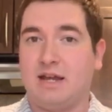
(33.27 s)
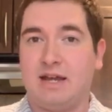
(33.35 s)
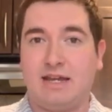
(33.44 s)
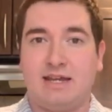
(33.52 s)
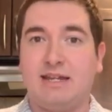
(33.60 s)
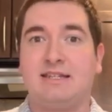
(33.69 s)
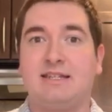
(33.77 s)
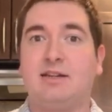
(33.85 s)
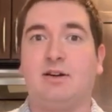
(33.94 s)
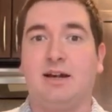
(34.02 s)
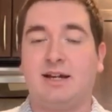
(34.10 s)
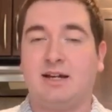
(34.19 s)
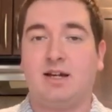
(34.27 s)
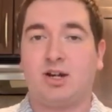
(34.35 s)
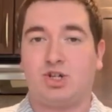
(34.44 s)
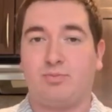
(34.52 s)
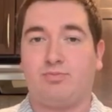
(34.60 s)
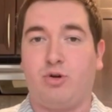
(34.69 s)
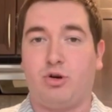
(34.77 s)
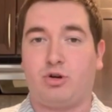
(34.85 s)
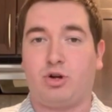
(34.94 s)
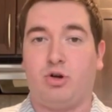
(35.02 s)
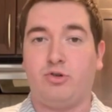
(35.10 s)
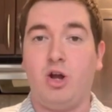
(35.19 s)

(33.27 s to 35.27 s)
he is still in concussion protocol.